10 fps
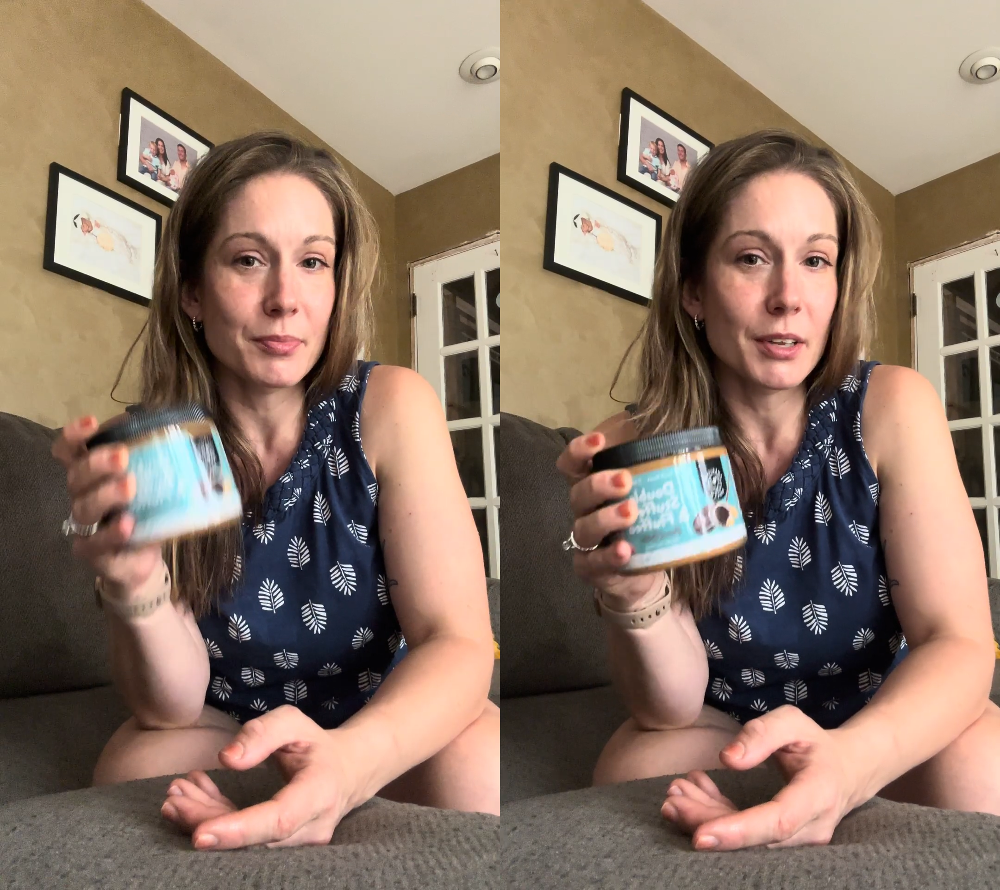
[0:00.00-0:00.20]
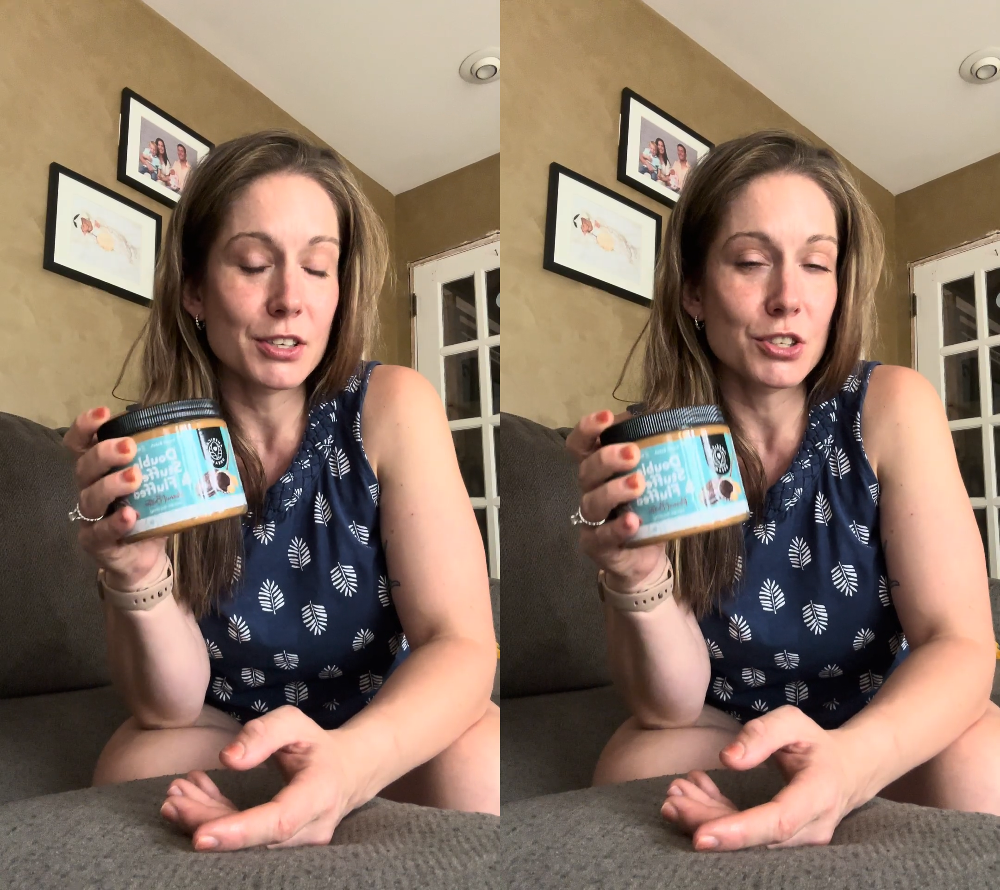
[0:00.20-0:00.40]

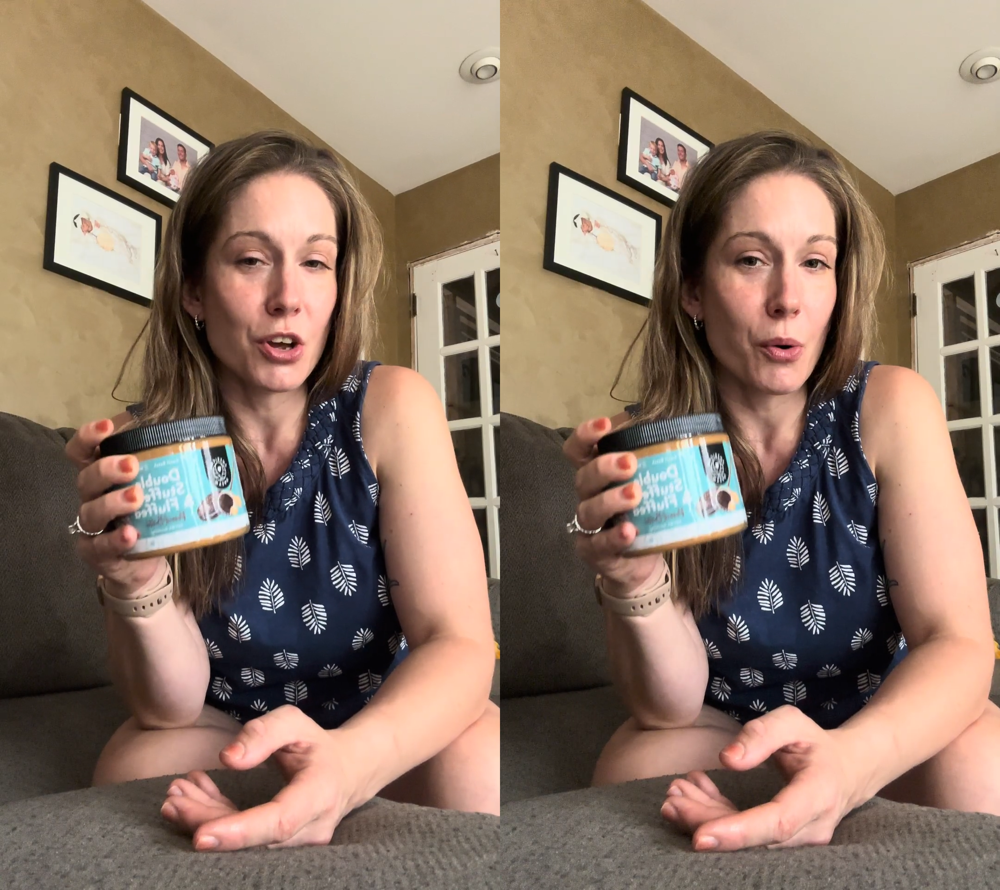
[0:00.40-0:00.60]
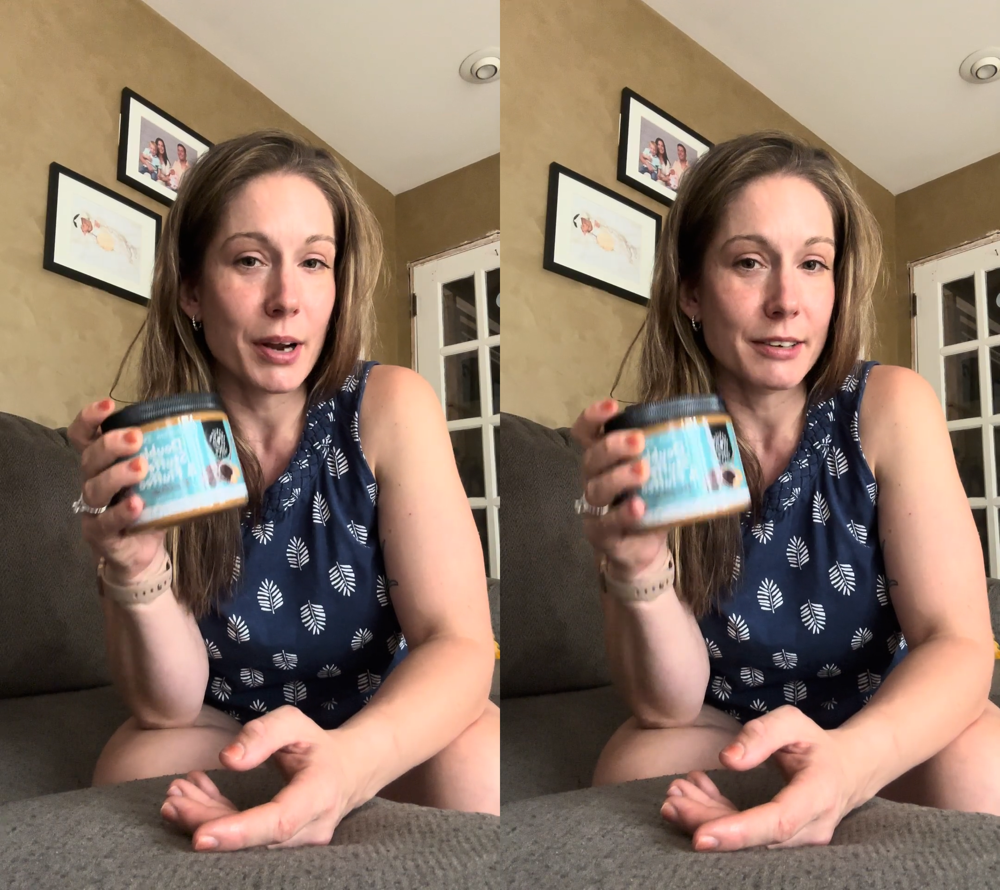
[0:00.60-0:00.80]

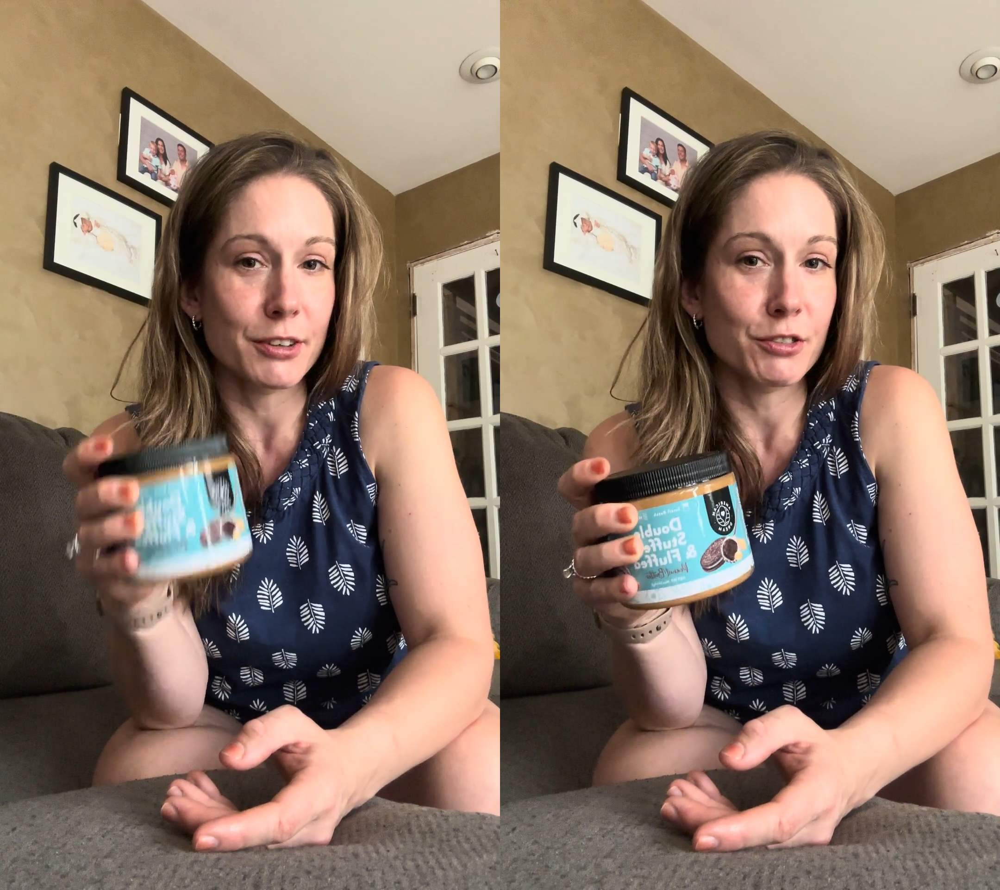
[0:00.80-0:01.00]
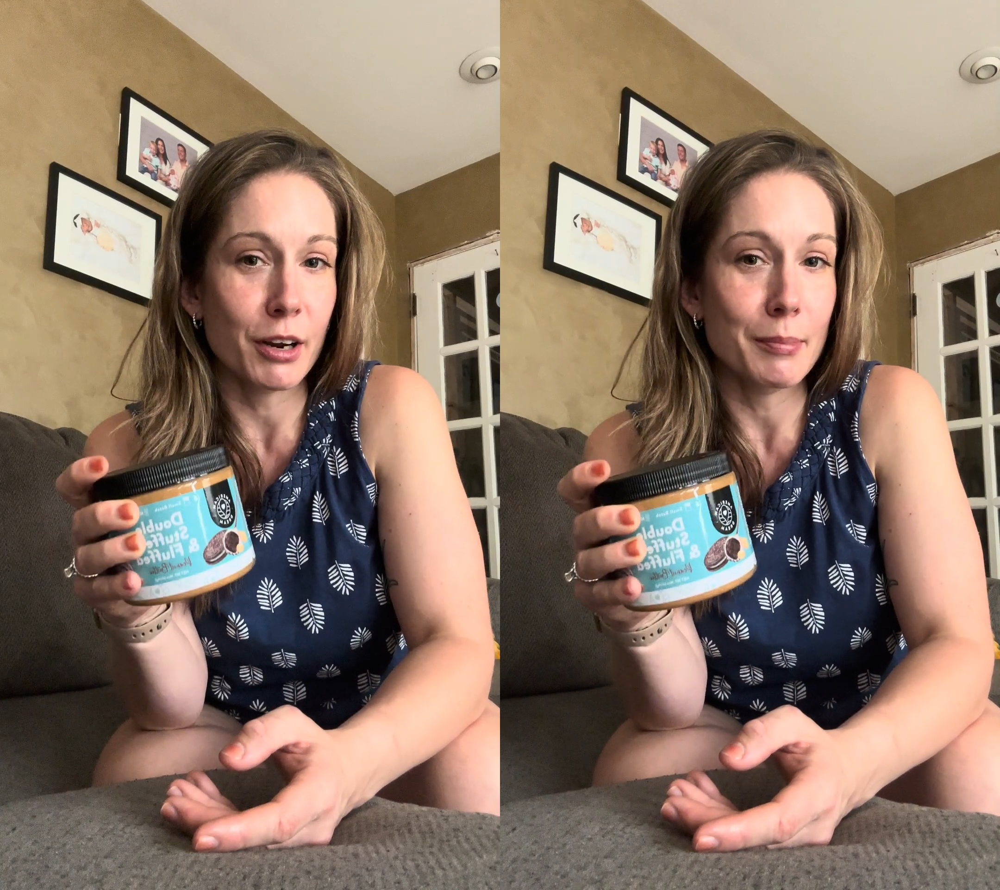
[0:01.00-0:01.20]
So I definitely
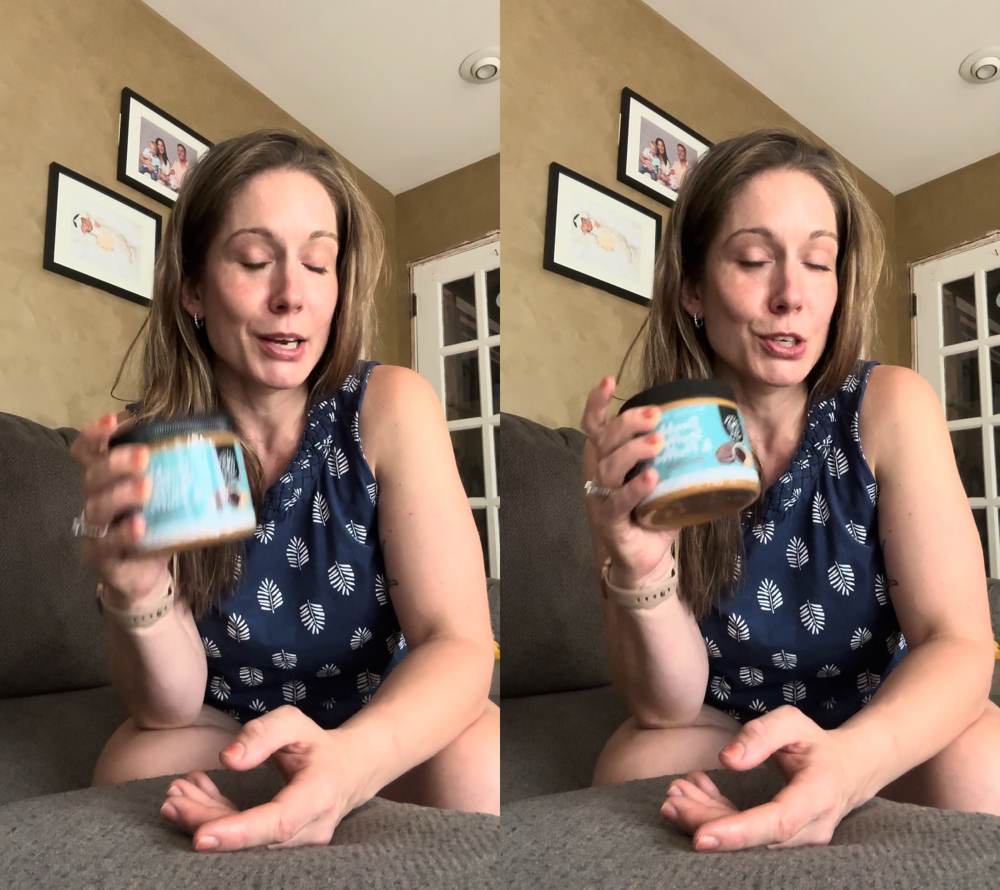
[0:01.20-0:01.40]
recommend